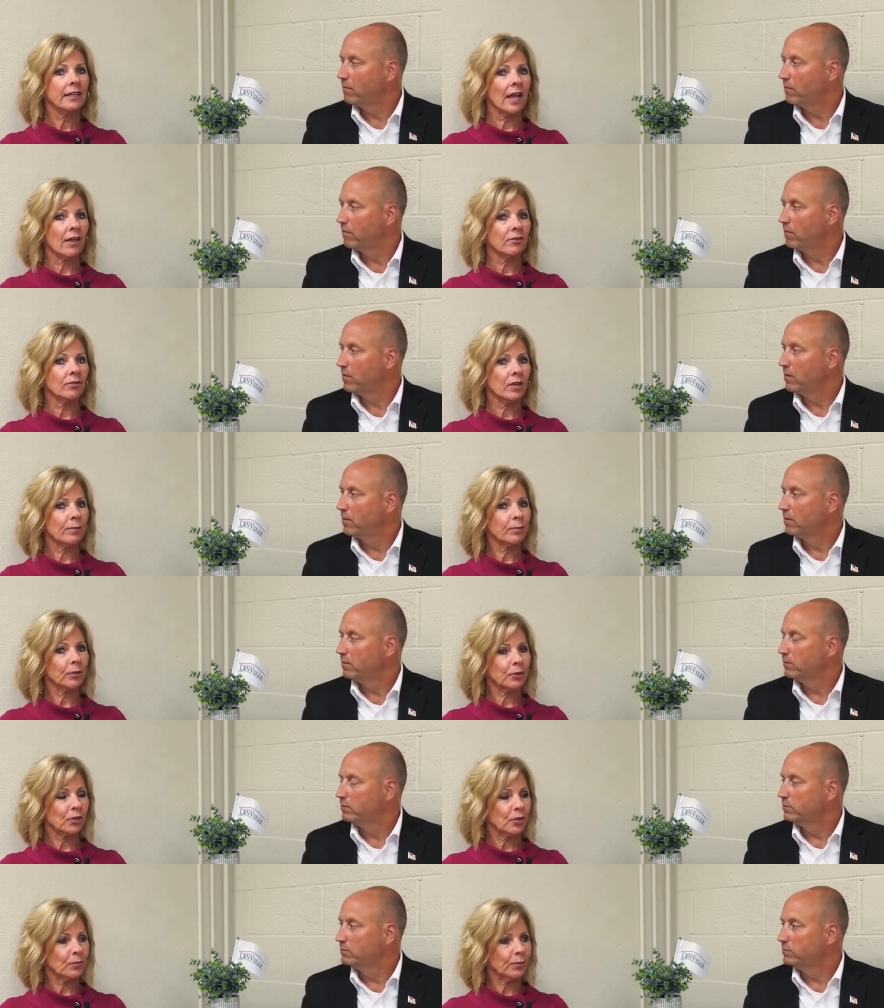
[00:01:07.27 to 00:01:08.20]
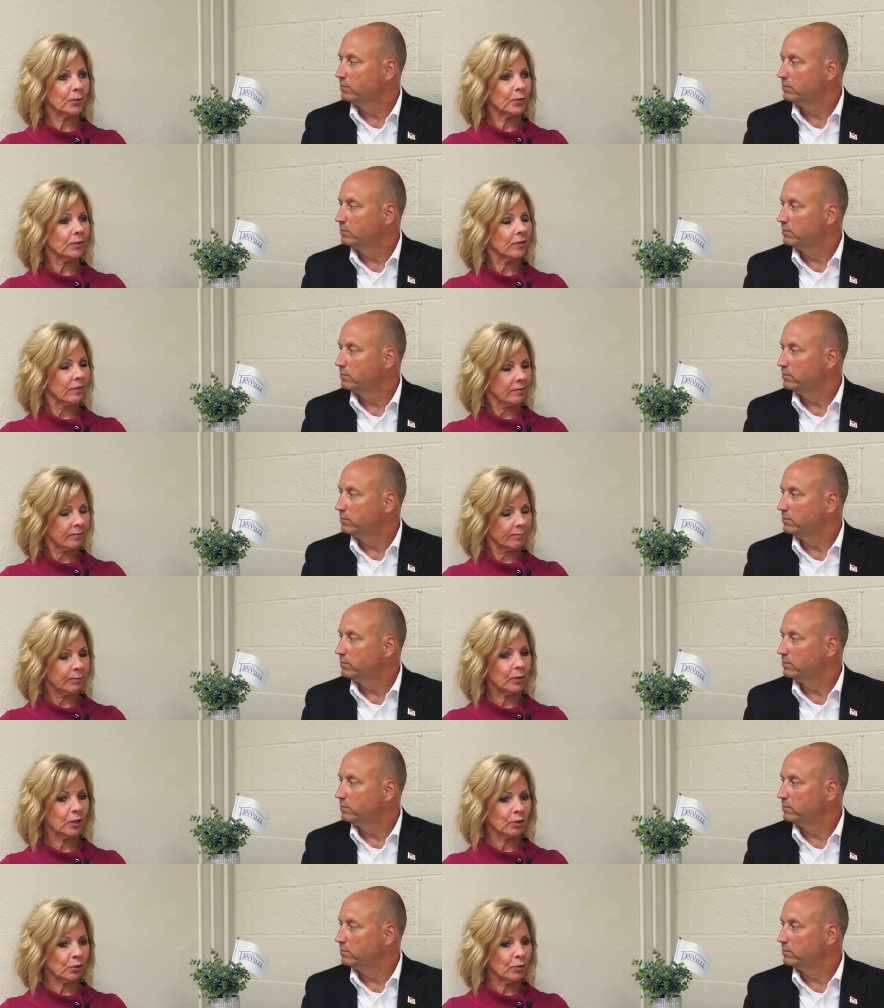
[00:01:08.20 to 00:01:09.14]
Speaker 1: gathered up a group or uh,
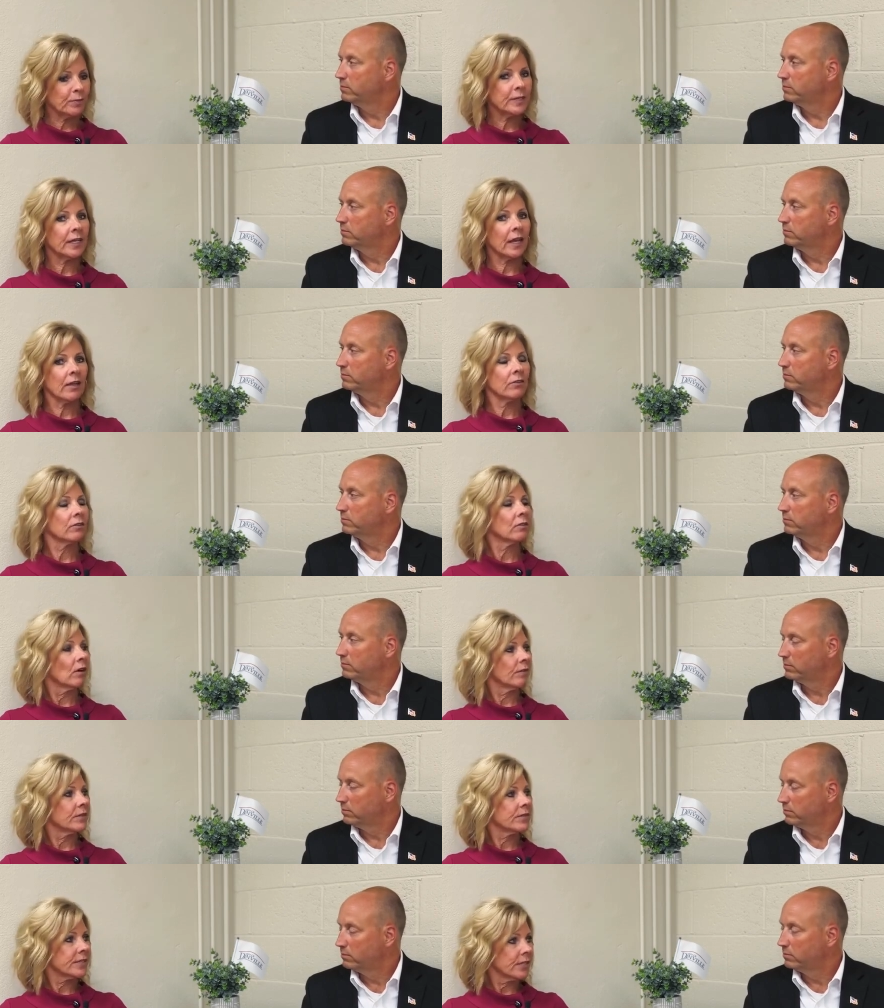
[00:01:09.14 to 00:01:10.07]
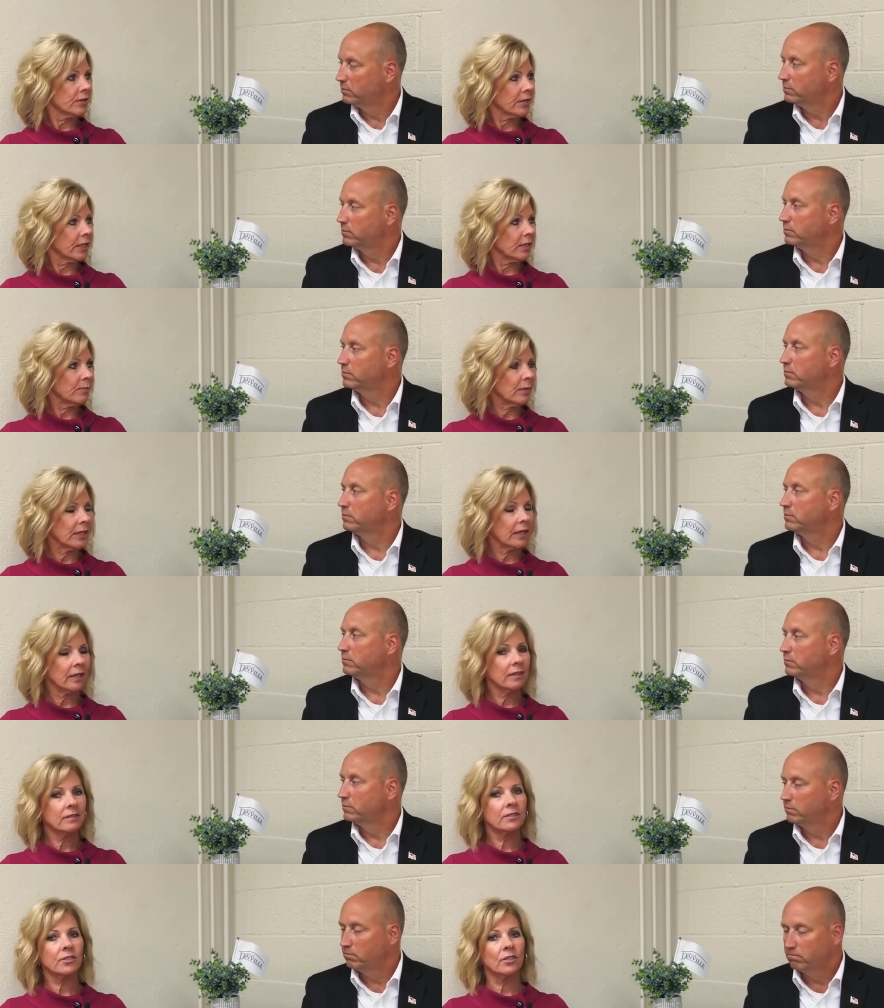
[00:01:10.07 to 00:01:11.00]
put a group together called the steering
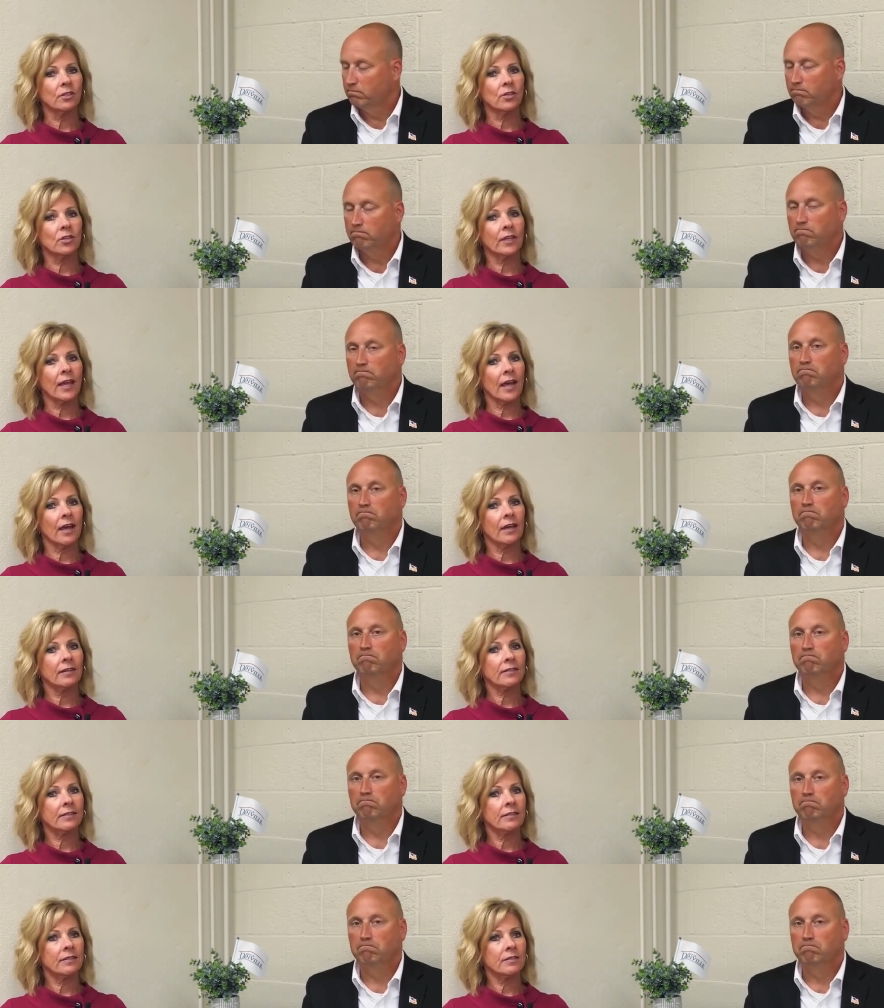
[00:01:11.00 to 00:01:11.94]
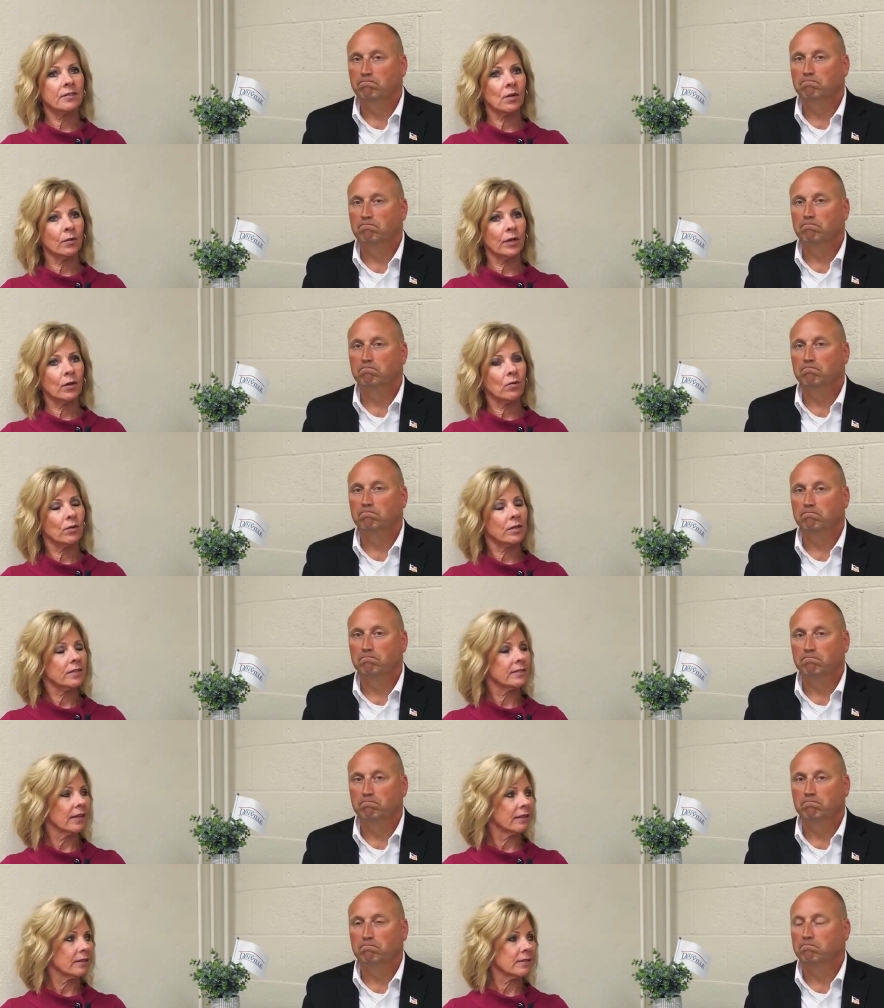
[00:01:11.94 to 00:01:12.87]
committee to look at the zoning
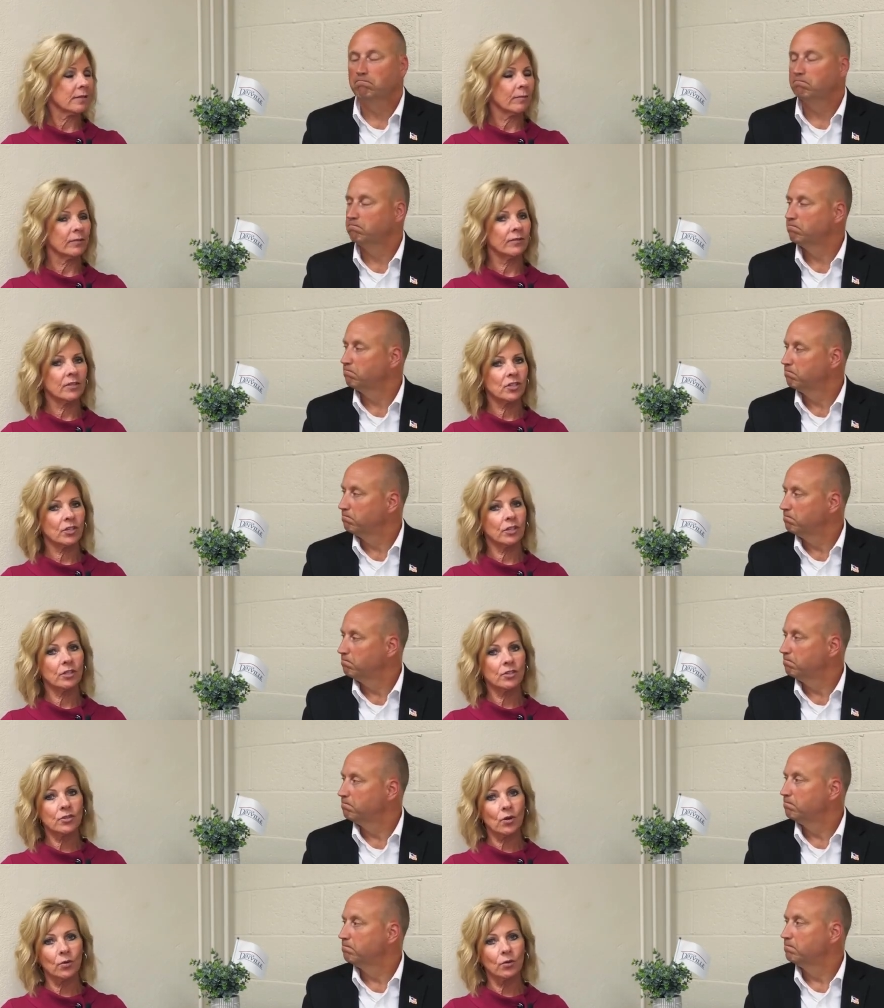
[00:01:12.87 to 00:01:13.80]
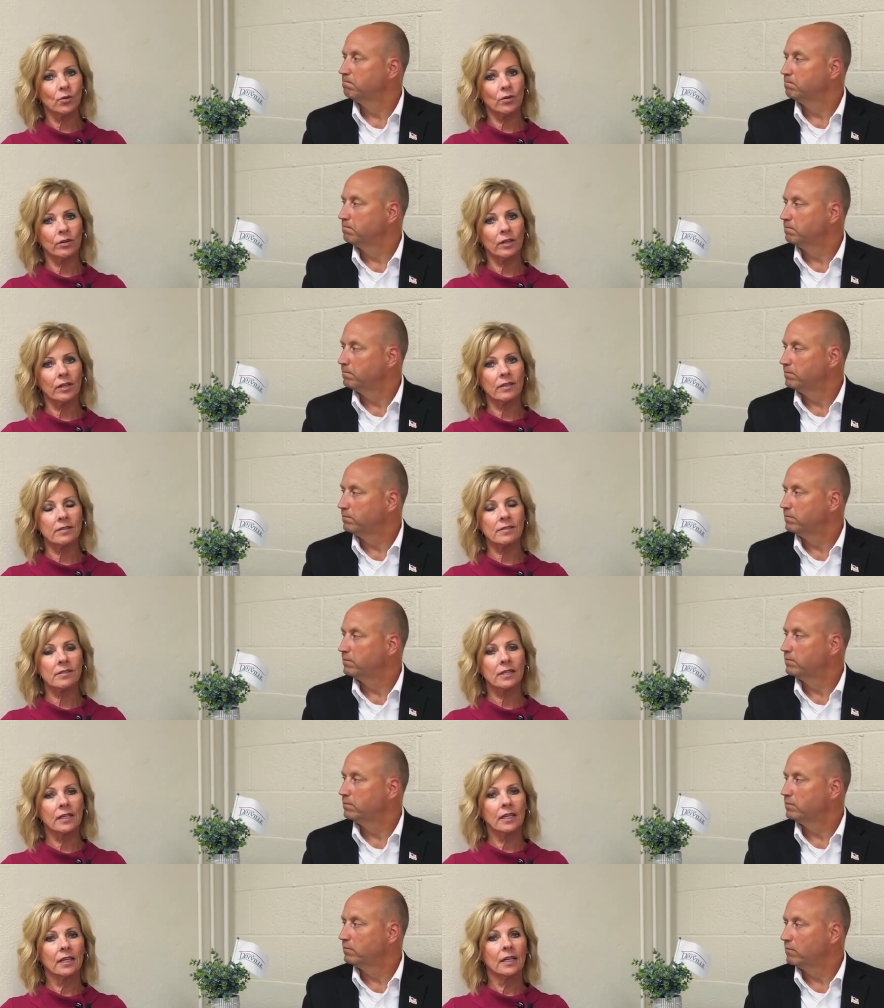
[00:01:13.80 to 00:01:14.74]
ordinance and the subdivision control ordinance.